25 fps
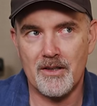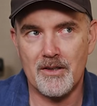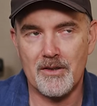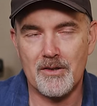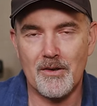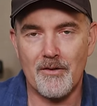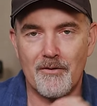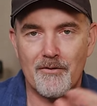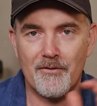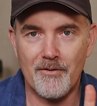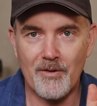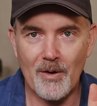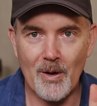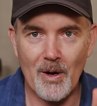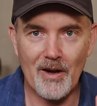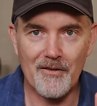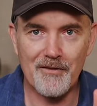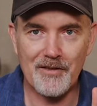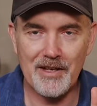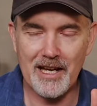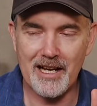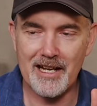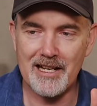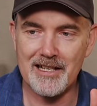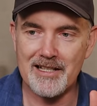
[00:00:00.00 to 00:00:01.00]
So five
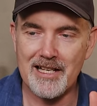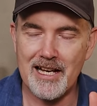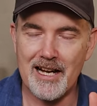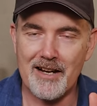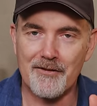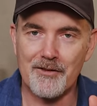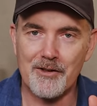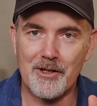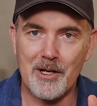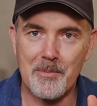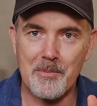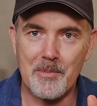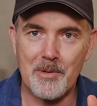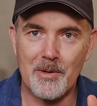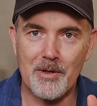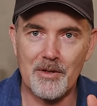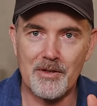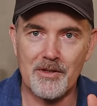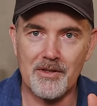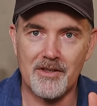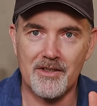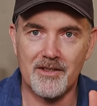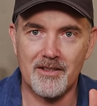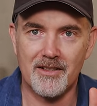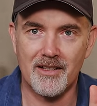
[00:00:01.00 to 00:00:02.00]
days after I
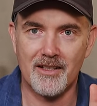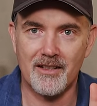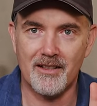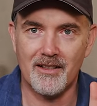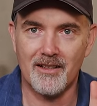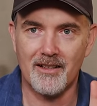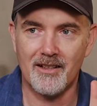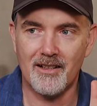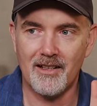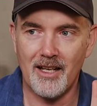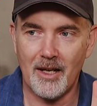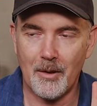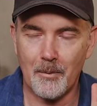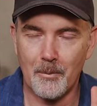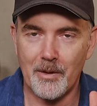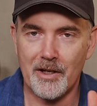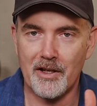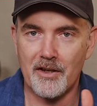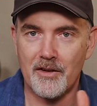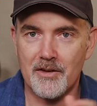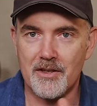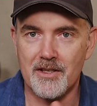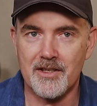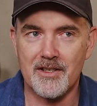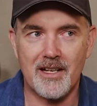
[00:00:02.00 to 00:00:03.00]
purchased it, it went
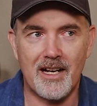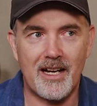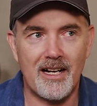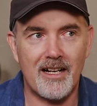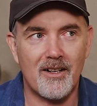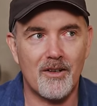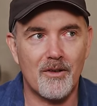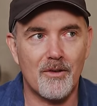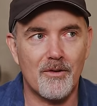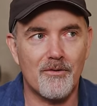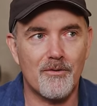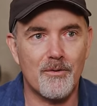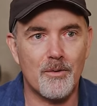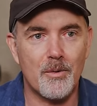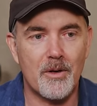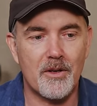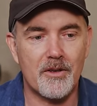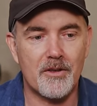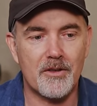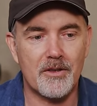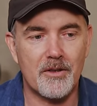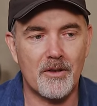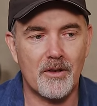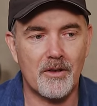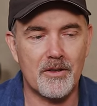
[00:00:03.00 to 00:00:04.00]
on sale, four
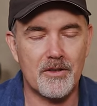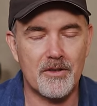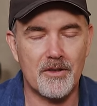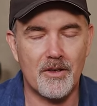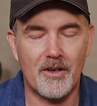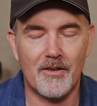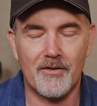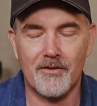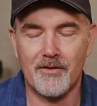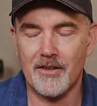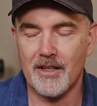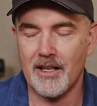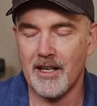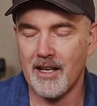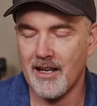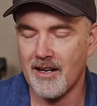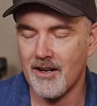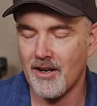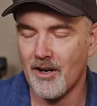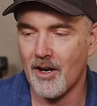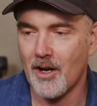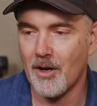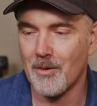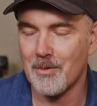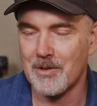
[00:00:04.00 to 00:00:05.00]
hundred dollars off, and
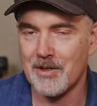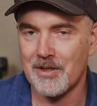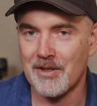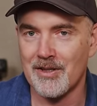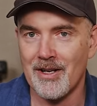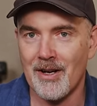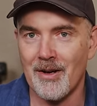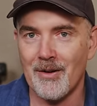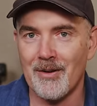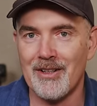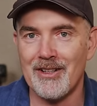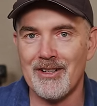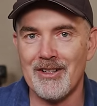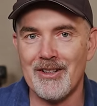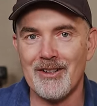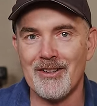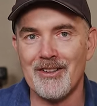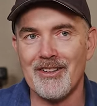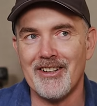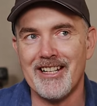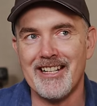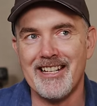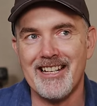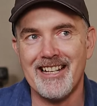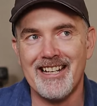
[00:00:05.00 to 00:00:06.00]
I was so
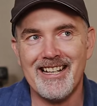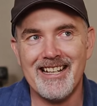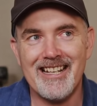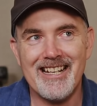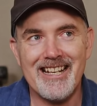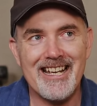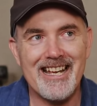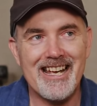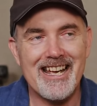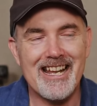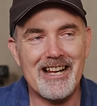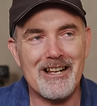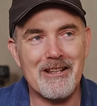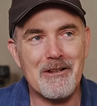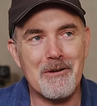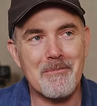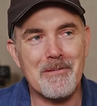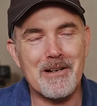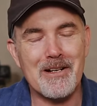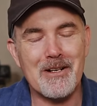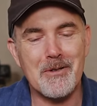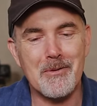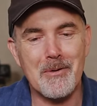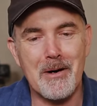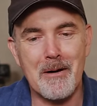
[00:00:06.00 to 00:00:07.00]
annoyed and a little
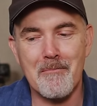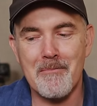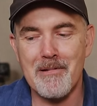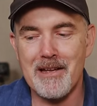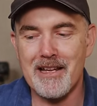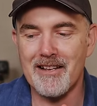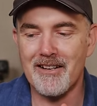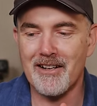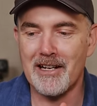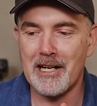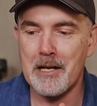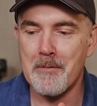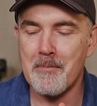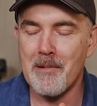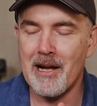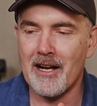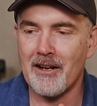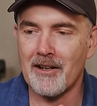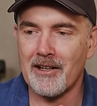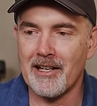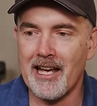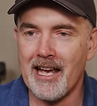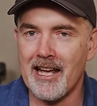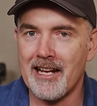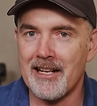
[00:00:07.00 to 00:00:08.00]
bit grumpy. I
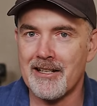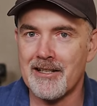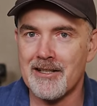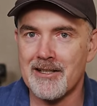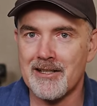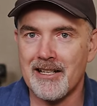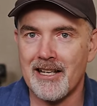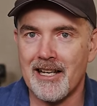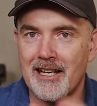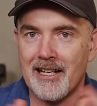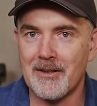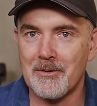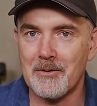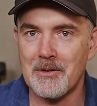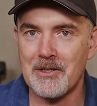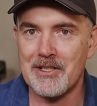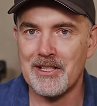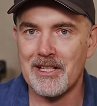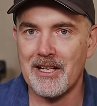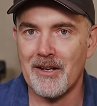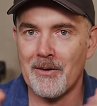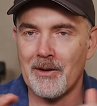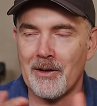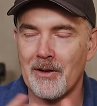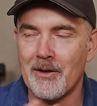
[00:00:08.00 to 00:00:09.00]
emailed Canon saying, what's
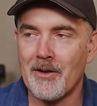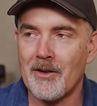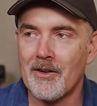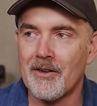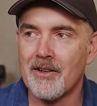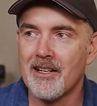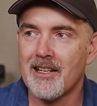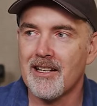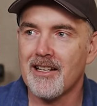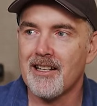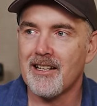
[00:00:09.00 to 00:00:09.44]
going on?